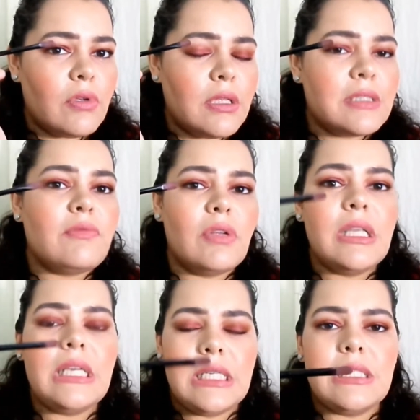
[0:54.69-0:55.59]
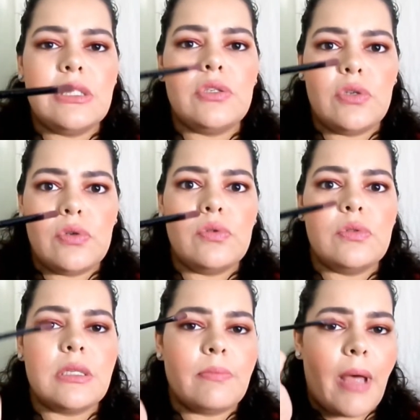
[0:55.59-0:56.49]
it's really easy to
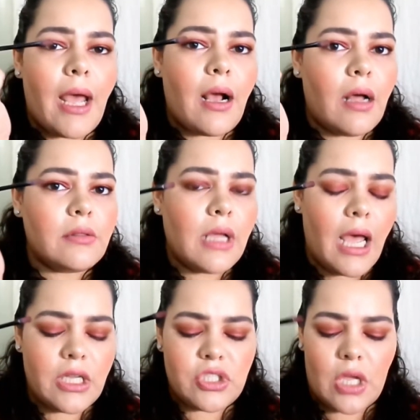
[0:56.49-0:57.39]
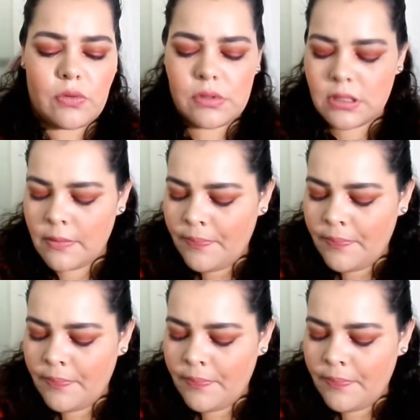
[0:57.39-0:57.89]
use and pack on the eyeshadows.